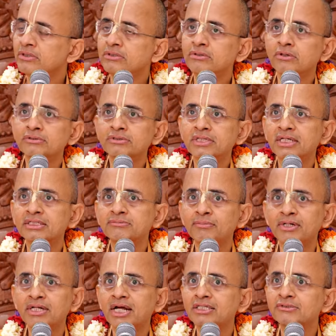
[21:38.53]
So in those days,
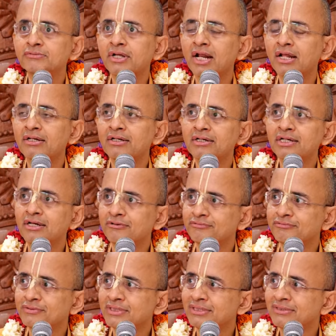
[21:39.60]
mathas were unheard
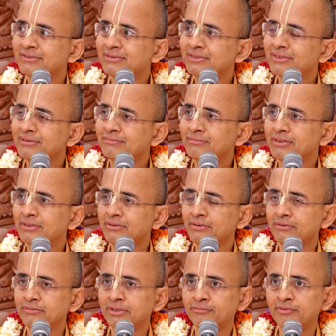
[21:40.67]
of.
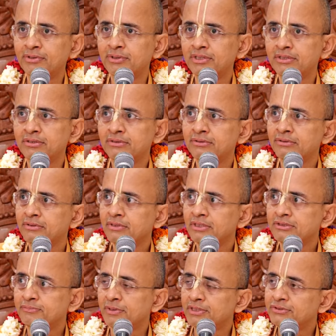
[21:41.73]
Every
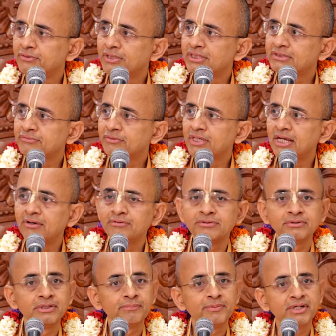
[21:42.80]
spiritualist will
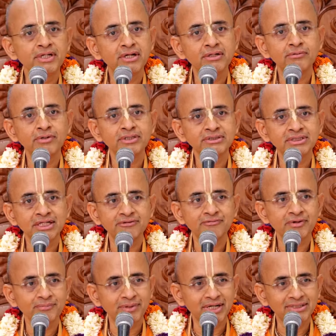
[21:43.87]
have to depend on
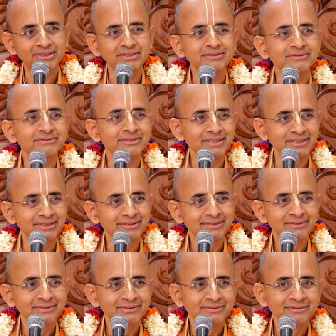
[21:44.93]
oneself for practice.
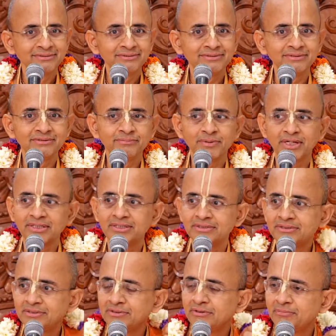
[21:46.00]
You
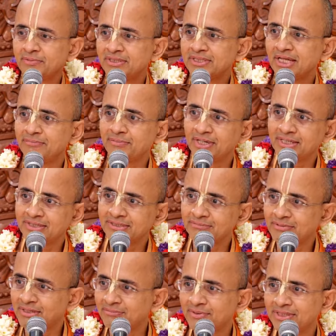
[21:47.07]
practice in your place, I practice
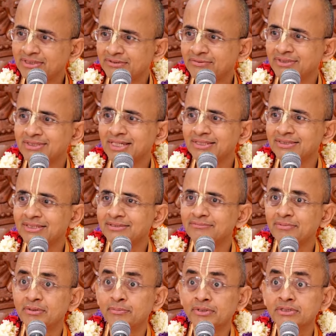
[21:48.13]
in my place. It was like
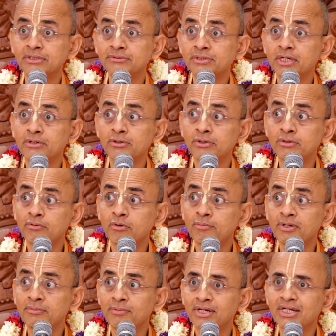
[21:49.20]
that. But Bhaksan Thakur
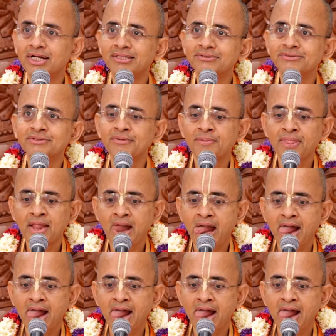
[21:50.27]
opened mathas.